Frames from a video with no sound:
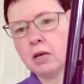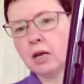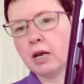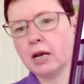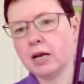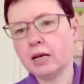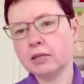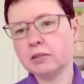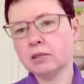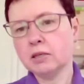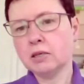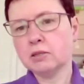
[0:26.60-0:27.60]
And
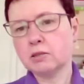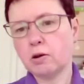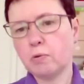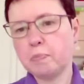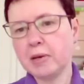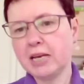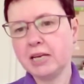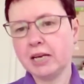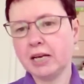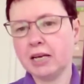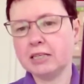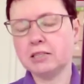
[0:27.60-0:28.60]
so B
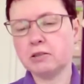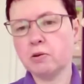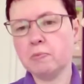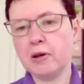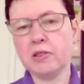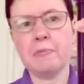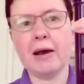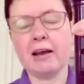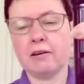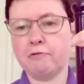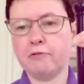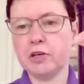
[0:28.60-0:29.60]
is thumb on the
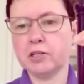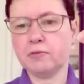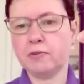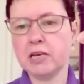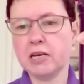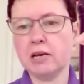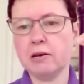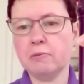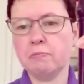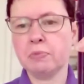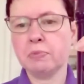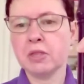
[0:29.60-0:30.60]
back, first finger.
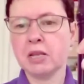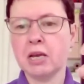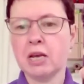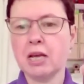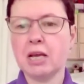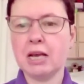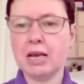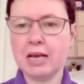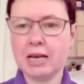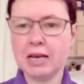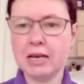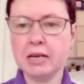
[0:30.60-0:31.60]

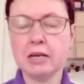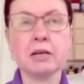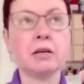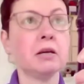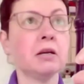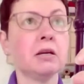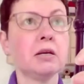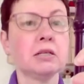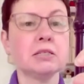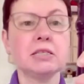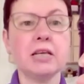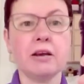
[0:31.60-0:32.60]
A,
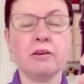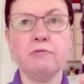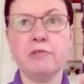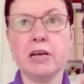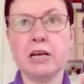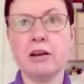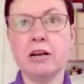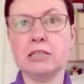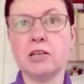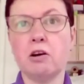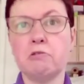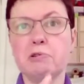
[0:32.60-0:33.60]
second finger, and it's
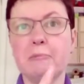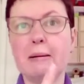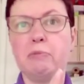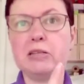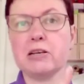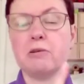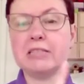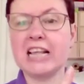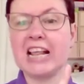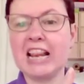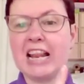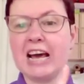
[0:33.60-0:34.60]
all remember it's always the
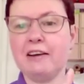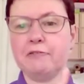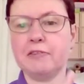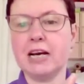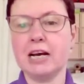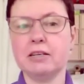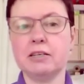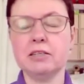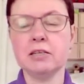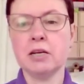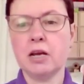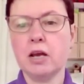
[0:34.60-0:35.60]
left hand
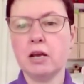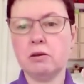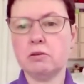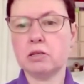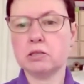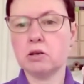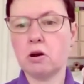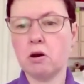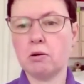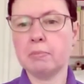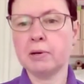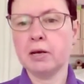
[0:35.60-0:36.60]
at the
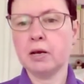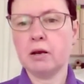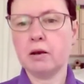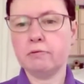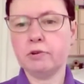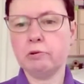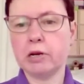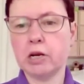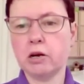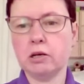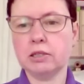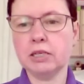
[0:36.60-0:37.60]
top of your
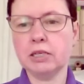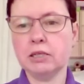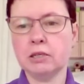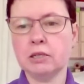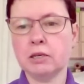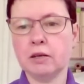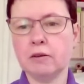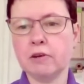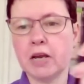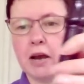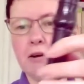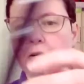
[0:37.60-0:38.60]
recorder. If you
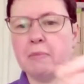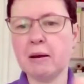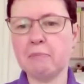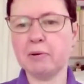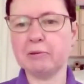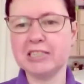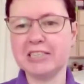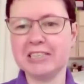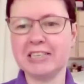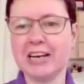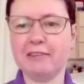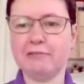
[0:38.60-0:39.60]
can't remember which is
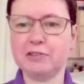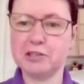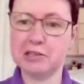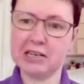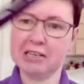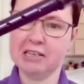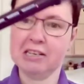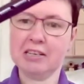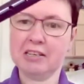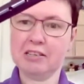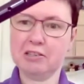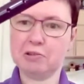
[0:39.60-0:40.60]
your left, do you
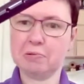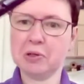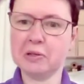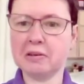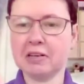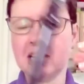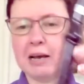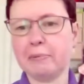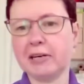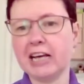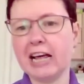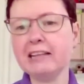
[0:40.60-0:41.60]
use your
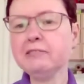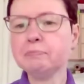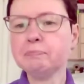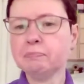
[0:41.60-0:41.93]
capital L?